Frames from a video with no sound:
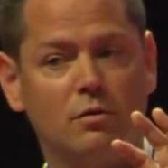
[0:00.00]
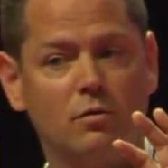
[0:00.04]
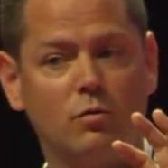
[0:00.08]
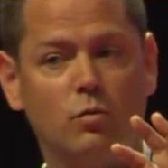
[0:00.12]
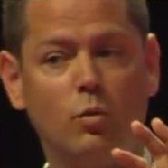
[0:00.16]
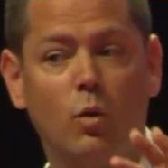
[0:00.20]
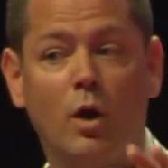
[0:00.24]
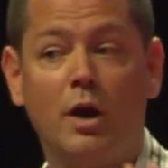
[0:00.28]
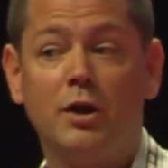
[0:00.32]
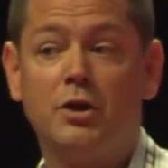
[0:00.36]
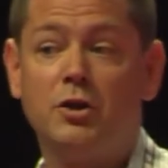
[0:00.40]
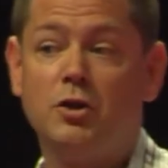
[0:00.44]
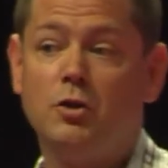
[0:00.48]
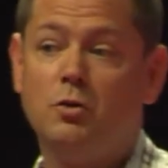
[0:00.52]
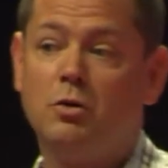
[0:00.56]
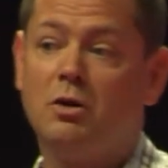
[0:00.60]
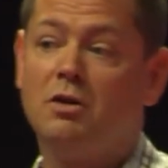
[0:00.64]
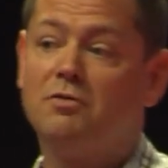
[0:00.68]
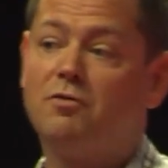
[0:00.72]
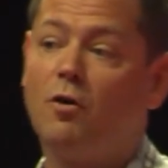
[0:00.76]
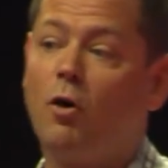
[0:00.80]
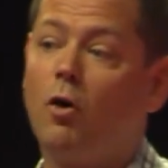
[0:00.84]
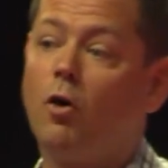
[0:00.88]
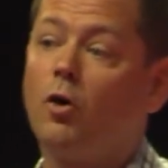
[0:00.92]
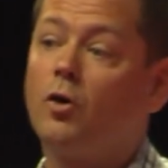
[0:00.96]
What you
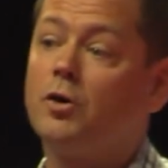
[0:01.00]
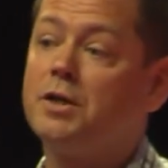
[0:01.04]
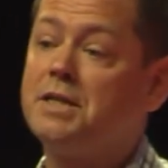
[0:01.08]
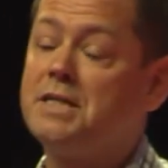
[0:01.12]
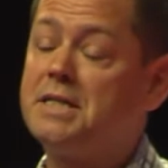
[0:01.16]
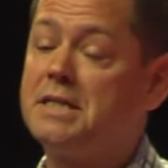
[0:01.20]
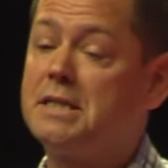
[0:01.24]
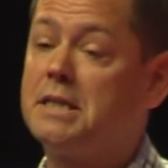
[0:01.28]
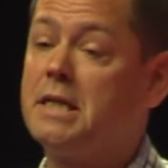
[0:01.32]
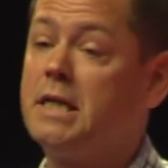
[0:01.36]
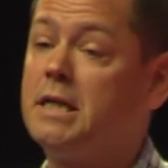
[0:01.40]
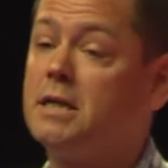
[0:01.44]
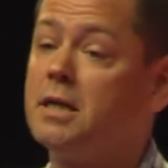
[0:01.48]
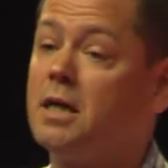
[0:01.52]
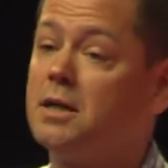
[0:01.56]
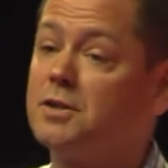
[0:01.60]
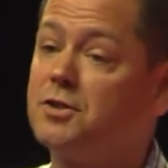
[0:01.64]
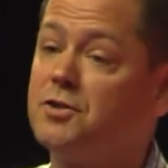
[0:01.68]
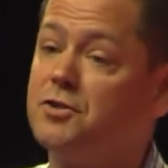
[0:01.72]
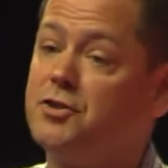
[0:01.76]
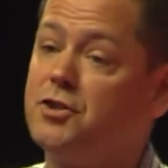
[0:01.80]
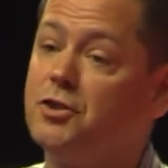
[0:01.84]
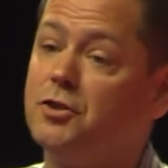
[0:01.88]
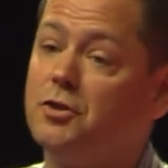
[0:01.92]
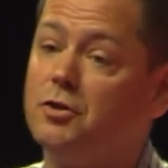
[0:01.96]
have already seen
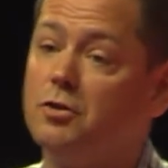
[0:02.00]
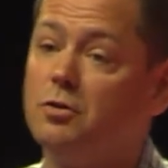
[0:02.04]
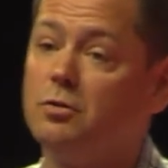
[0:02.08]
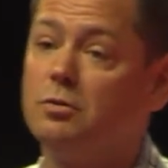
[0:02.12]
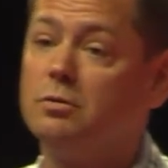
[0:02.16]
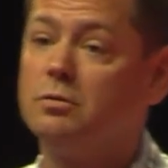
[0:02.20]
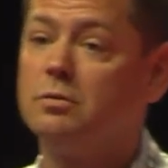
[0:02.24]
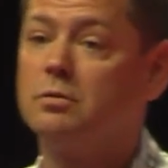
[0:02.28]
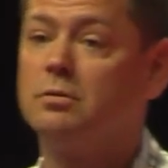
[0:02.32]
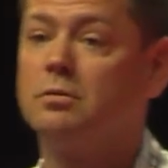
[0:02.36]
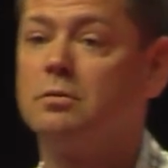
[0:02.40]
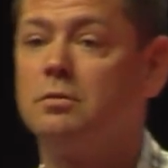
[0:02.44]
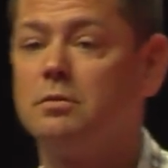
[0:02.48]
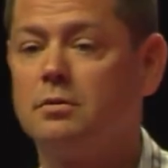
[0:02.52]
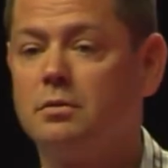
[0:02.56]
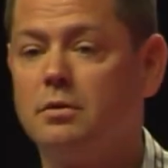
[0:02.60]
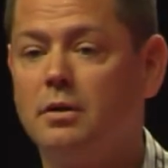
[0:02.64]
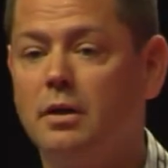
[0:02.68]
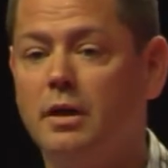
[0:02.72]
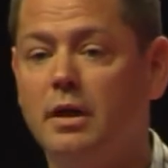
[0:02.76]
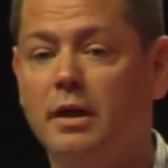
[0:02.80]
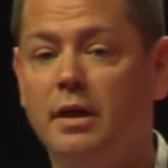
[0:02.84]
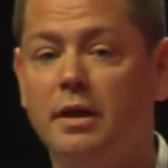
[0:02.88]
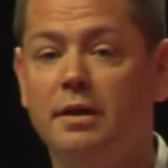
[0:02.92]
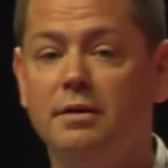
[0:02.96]
us do
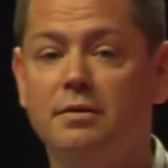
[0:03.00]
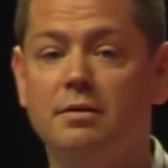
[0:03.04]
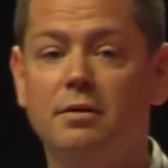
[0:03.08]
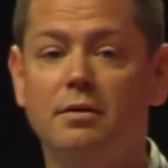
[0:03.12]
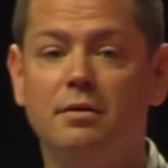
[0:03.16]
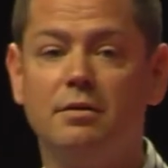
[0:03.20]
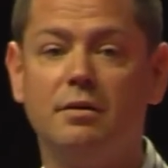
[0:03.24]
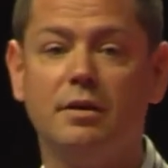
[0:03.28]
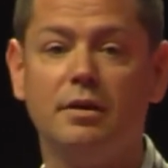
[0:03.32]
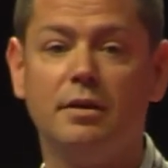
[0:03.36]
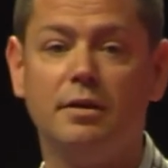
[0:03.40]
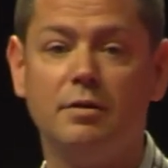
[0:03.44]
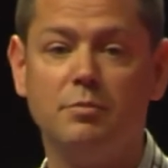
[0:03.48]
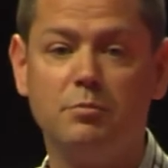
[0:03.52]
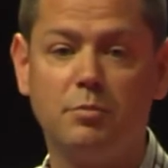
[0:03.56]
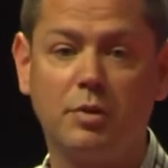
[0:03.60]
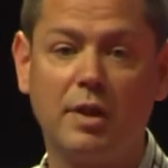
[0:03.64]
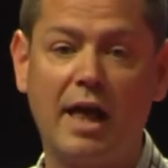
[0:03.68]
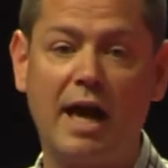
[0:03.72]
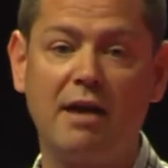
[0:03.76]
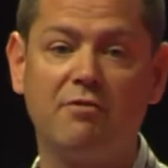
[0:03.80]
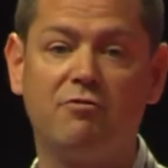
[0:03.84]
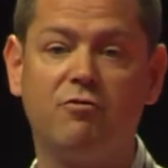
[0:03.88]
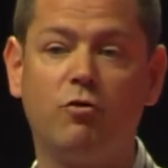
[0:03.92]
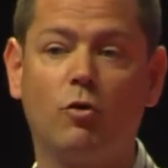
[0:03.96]
in the
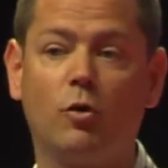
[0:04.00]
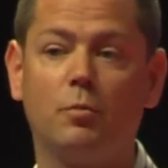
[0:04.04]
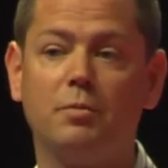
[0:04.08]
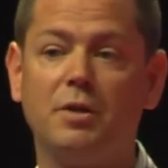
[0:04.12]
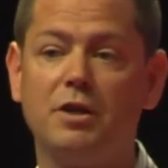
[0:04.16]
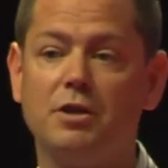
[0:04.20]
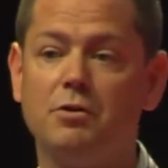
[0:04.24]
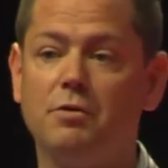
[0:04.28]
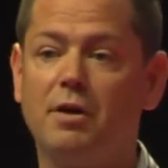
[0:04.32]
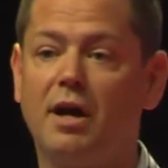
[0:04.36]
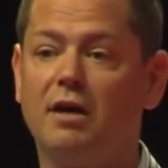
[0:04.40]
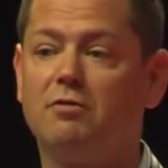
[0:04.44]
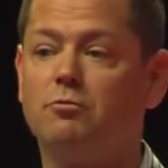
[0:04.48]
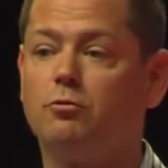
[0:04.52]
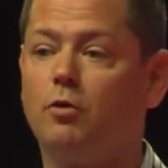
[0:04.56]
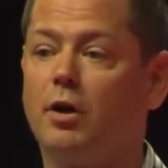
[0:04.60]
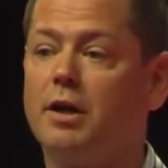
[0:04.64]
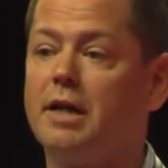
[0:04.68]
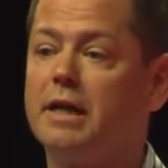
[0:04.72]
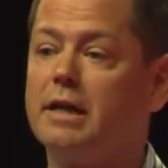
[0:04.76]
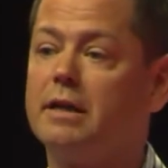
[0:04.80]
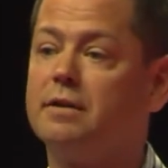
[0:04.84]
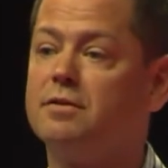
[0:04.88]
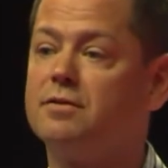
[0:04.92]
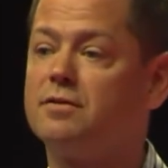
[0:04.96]
platform that you have
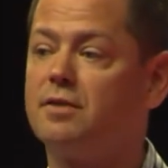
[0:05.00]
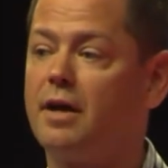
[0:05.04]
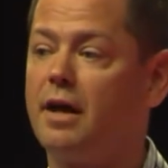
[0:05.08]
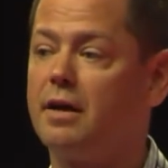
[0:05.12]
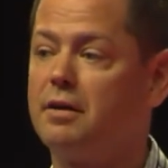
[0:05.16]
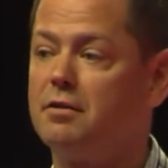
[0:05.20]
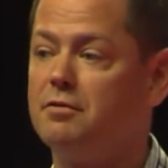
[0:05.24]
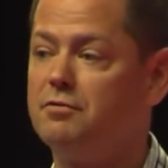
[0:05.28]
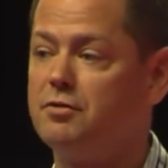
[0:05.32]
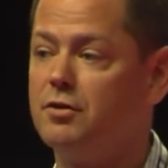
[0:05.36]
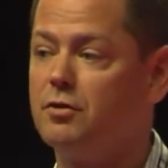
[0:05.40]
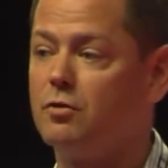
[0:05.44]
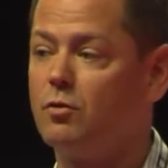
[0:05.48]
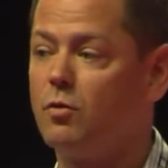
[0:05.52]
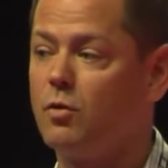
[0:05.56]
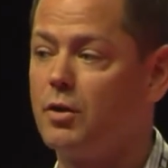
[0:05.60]
running inside of your